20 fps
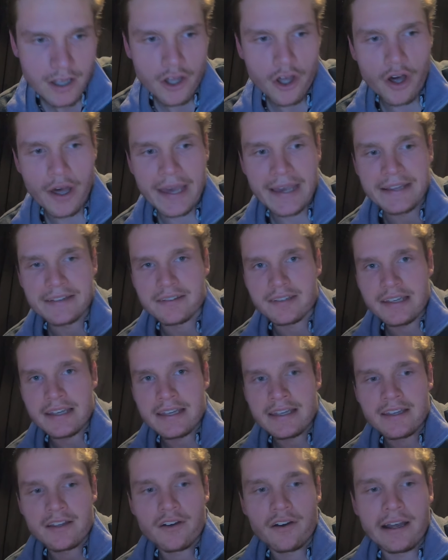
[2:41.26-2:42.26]
Got E
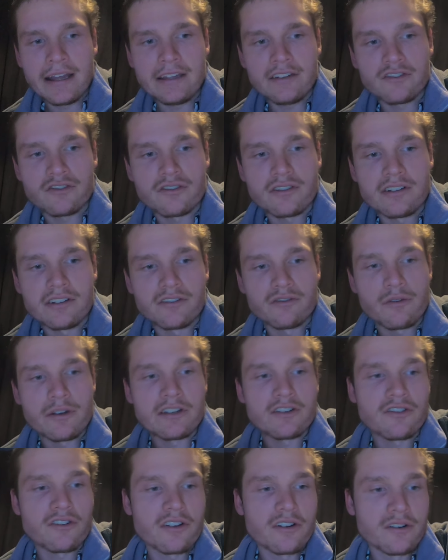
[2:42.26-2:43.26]
T, got
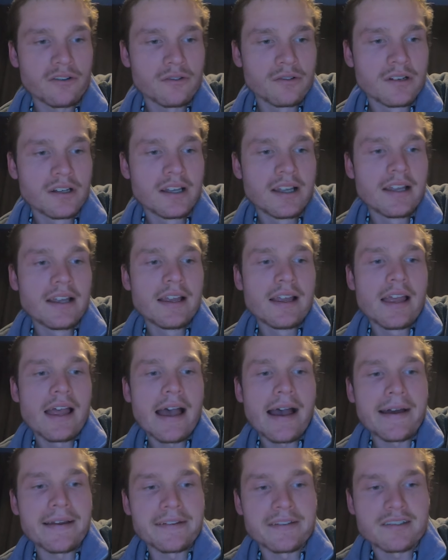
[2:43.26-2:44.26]
extraterrestrial,
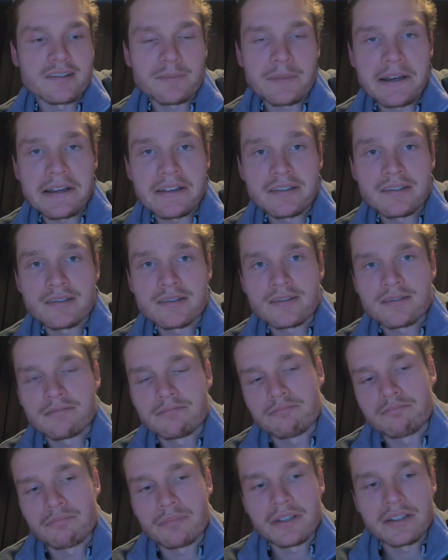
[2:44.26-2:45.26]
outer space,
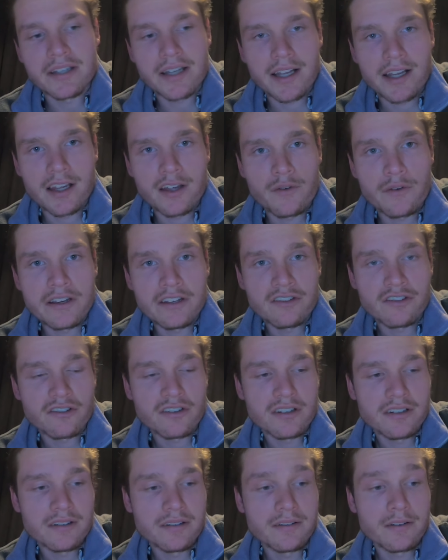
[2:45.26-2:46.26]
particular
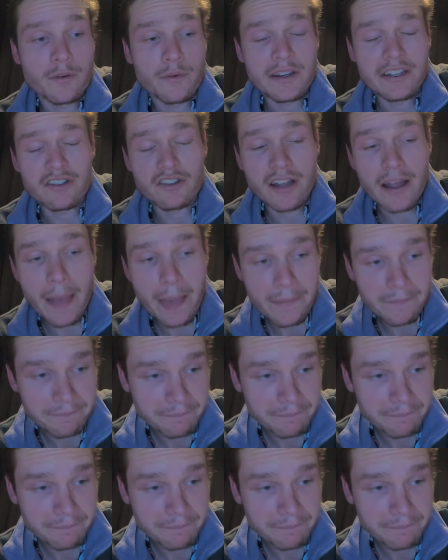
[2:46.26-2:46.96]
creature, creature.